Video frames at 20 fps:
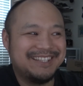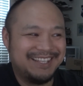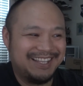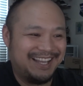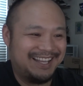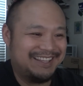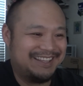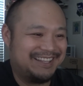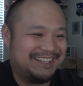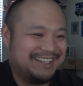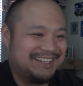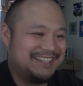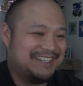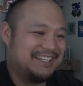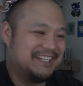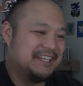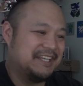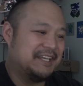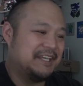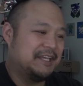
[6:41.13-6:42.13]
I think.
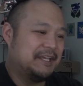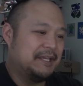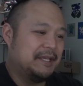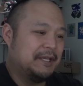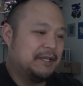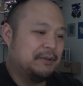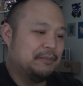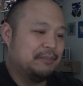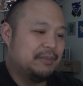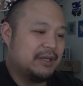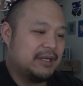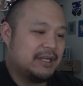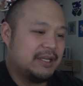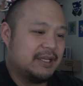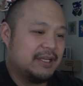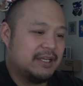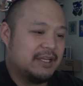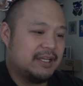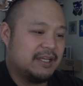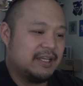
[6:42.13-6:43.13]
But
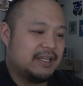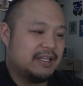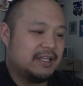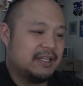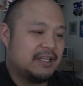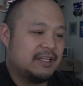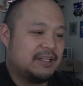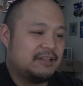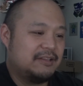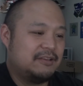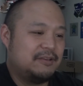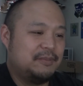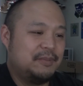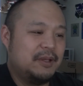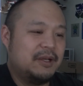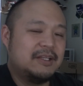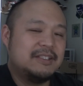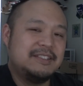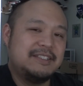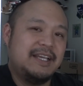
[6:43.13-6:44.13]
to be
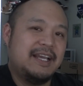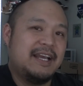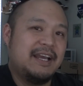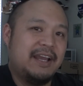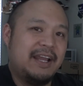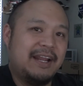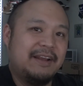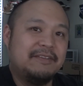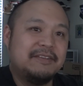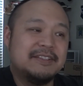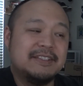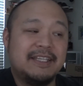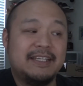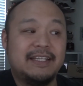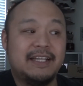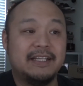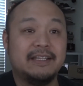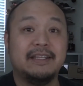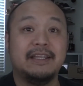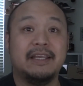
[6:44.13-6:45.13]
honest, yeah, I have to say
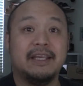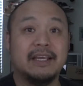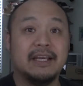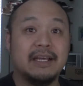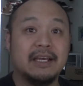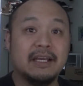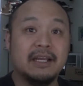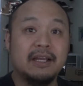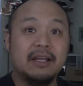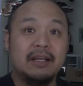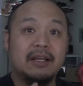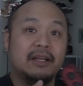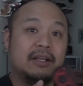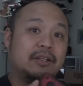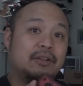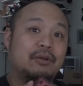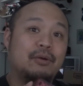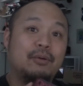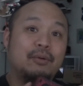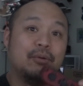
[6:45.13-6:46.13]
that the
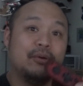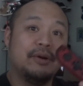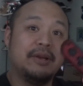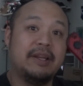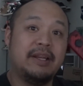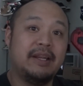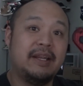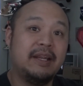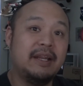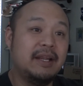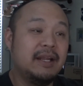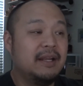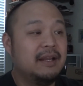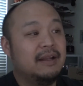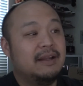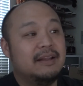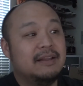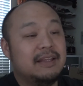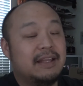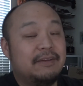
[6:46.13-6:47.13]
HORI
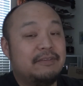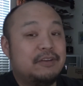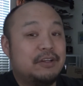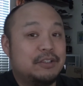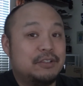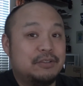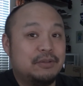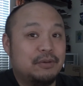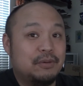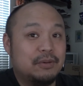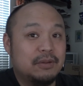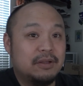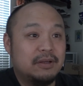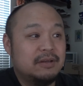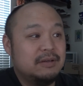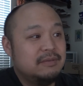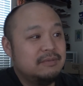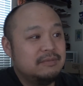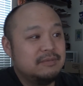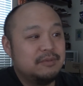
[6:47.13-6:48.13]
left
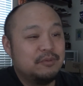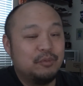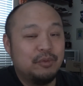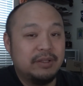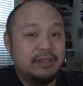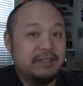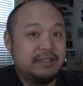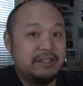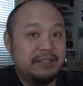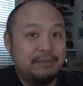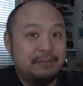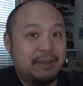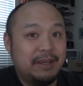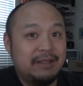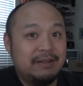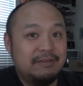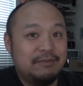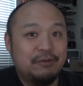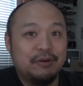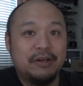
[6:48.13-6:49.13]
controller with the
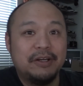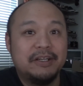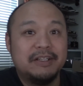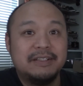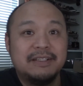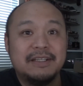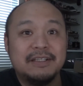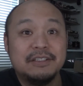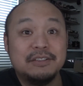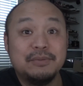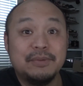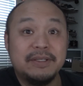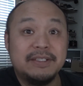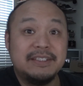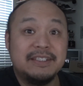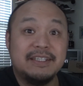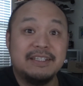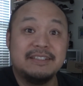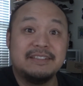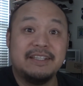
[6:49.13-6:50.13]
D-pad for your Nintendo
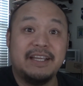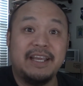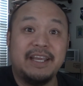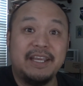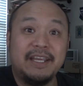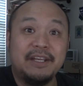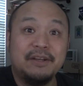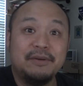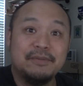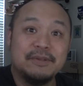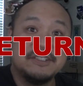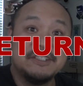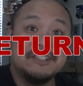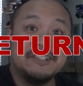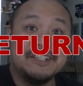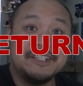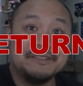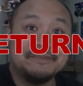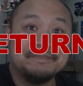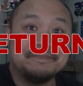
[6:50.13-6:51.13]
Switch is a
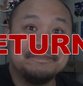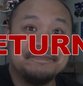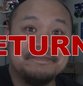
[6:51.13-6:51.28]
return it.